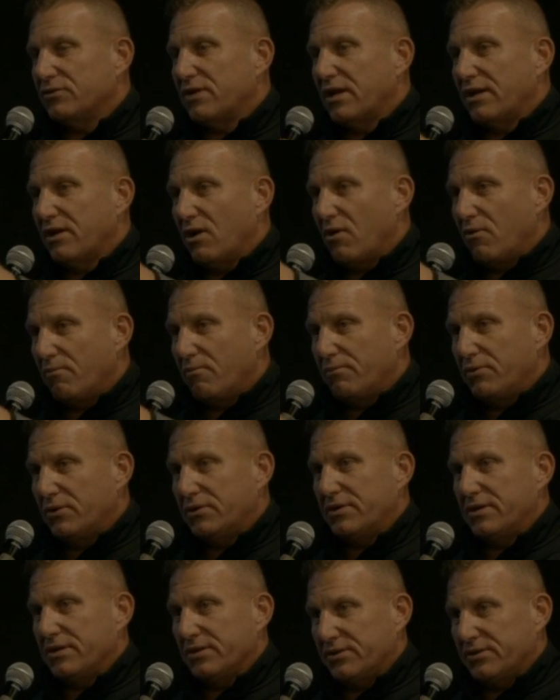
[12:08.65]
They don't put
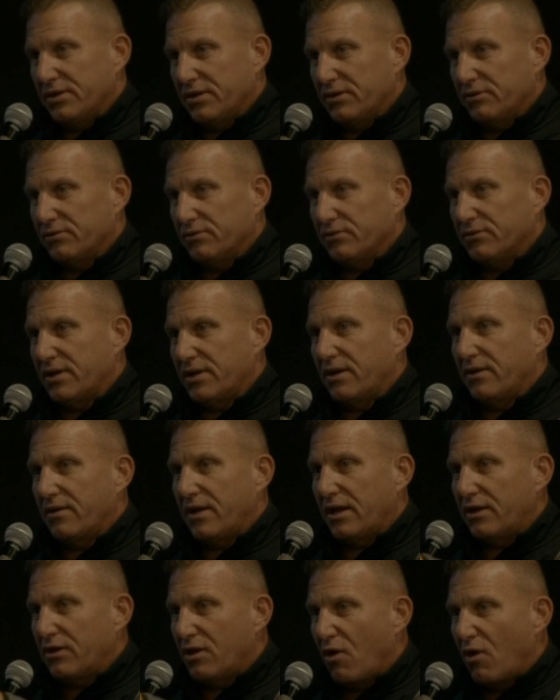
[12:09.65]
the essentials there.
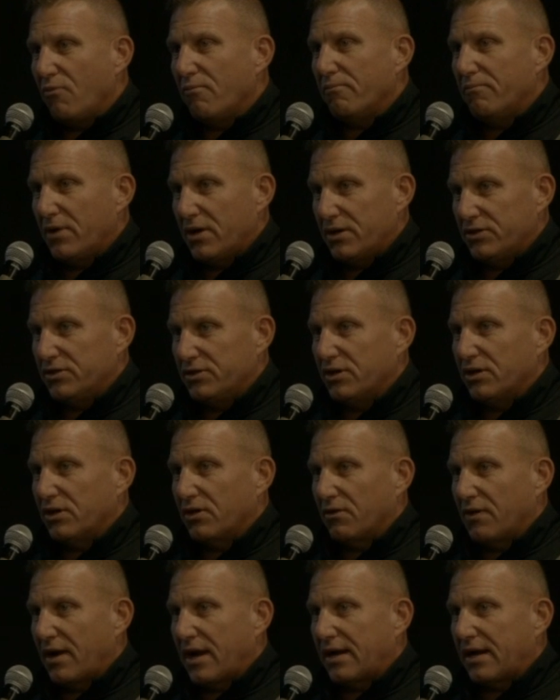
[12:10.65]
They don't budget
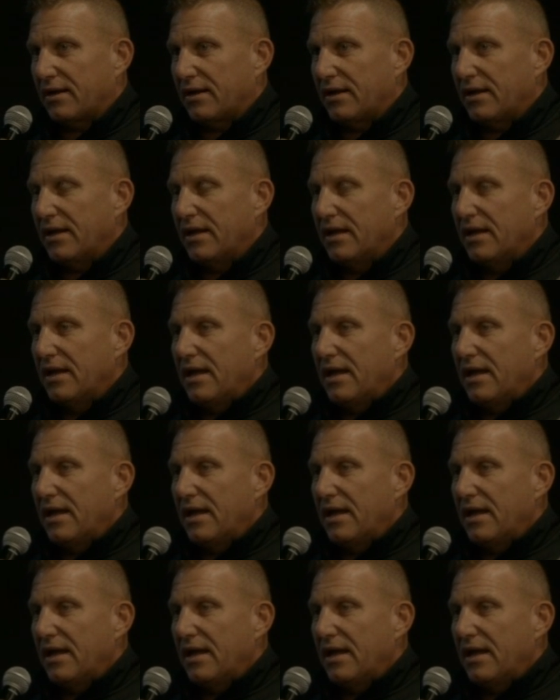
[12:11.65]
correctly.